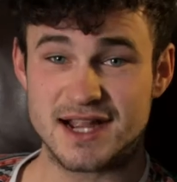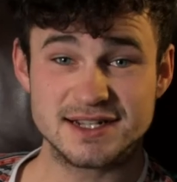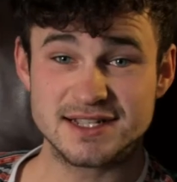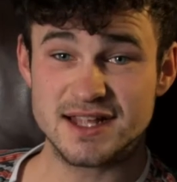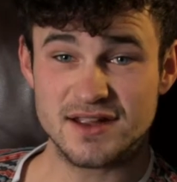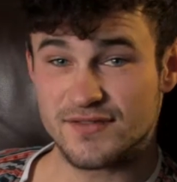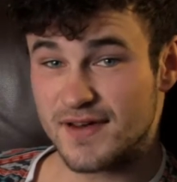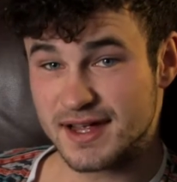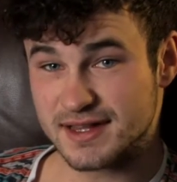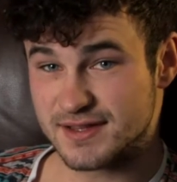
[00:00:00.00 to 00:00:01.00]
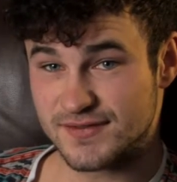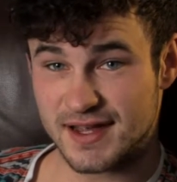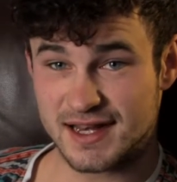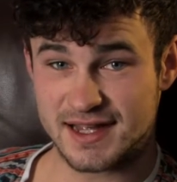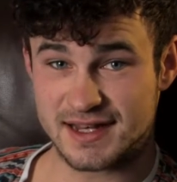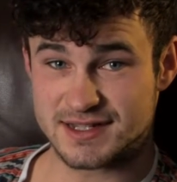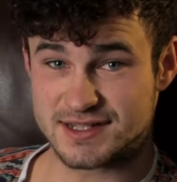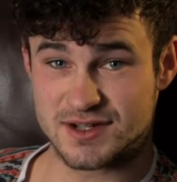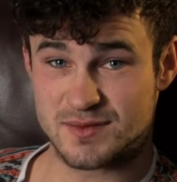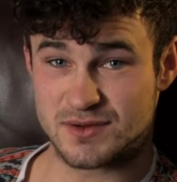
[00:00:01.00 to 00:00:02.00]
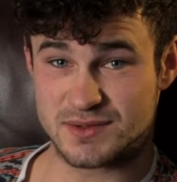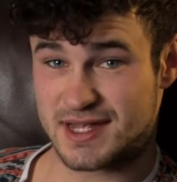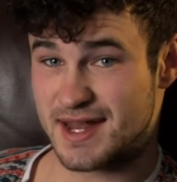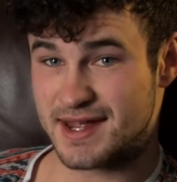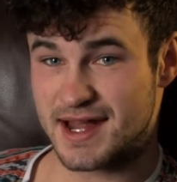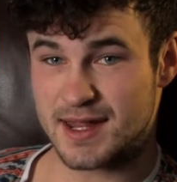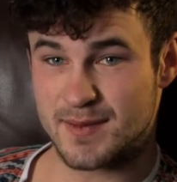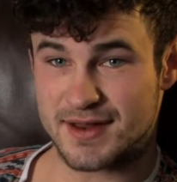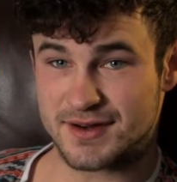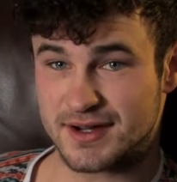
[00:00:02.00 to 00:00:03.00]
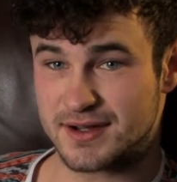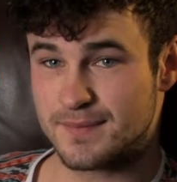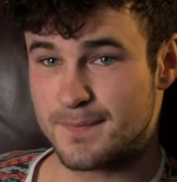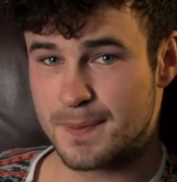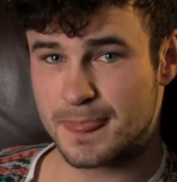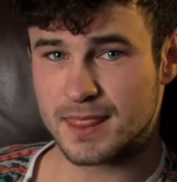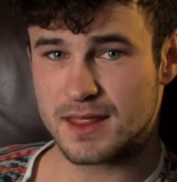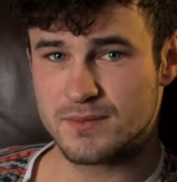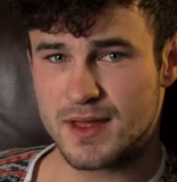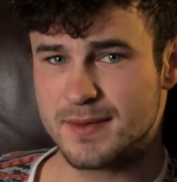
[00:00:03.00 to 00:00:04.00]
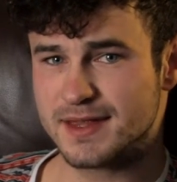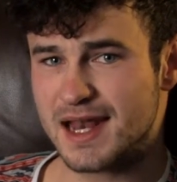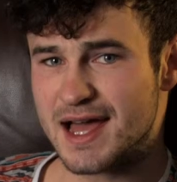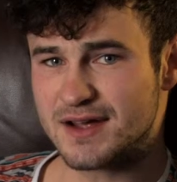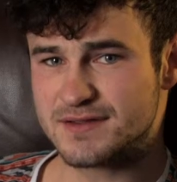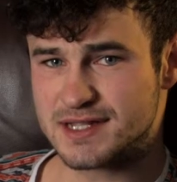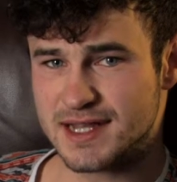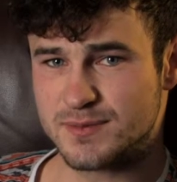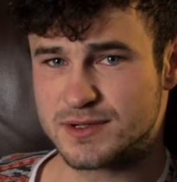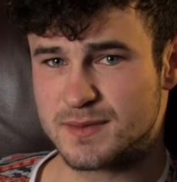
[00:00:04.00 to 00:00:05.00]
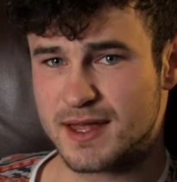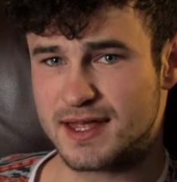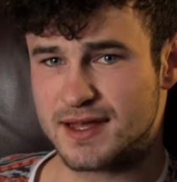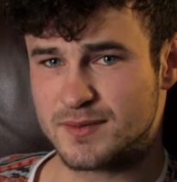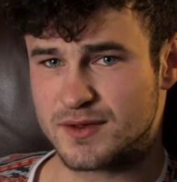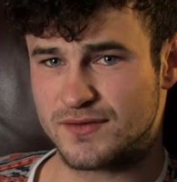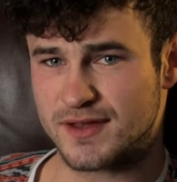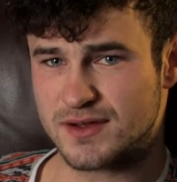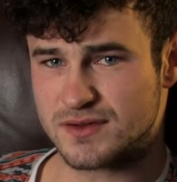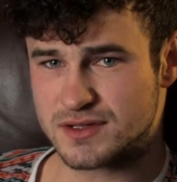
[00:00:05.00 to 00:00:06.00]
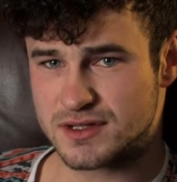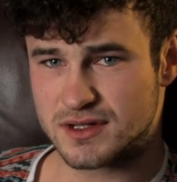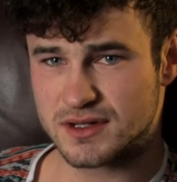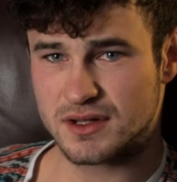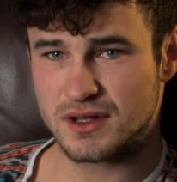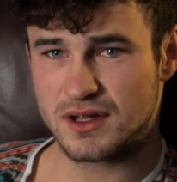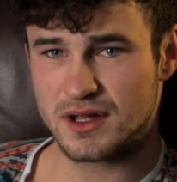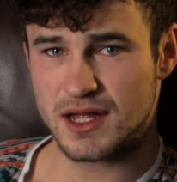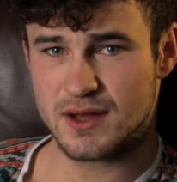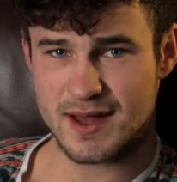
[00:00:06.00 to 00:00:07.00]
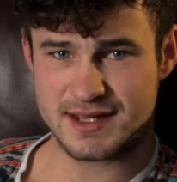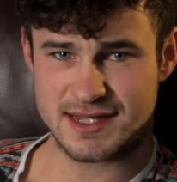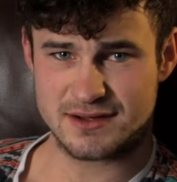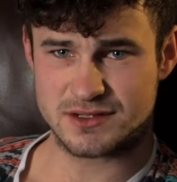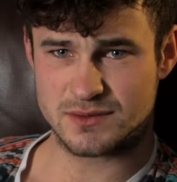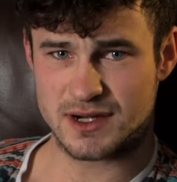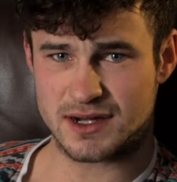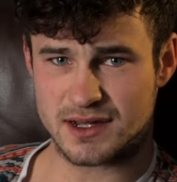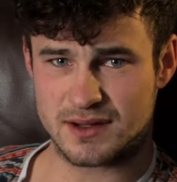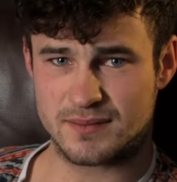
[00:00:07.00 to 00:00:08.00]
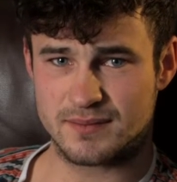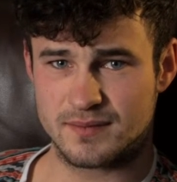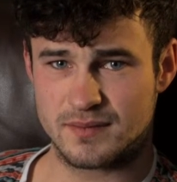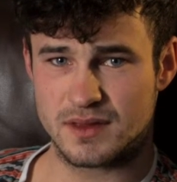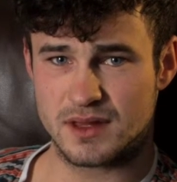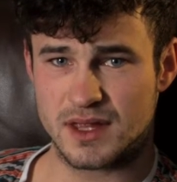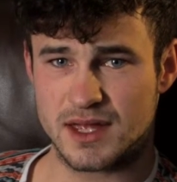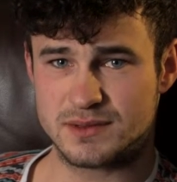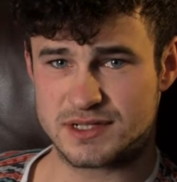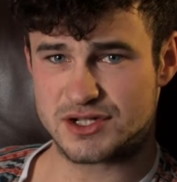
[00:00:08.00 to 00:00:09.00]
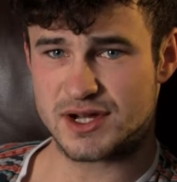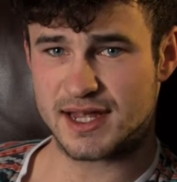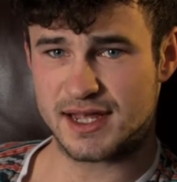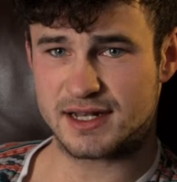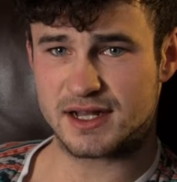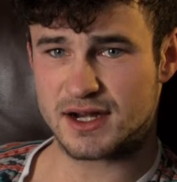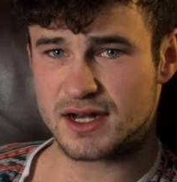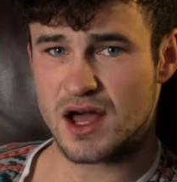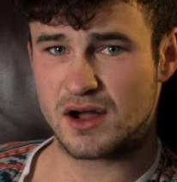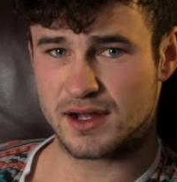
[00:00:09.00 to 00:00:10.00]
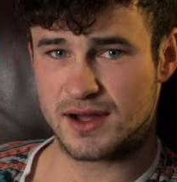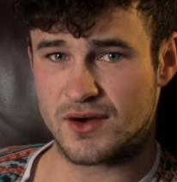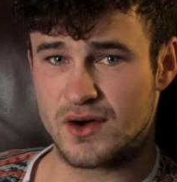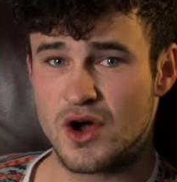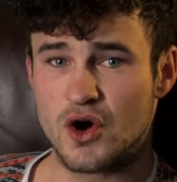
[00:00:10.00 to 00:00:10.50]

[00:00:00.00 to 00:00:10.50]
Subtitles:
Dark did not find the feeling in his stomach was getting any better. Maybe the lack of sleep was making him confused. He went out to work. It was a trick he had learned long ago.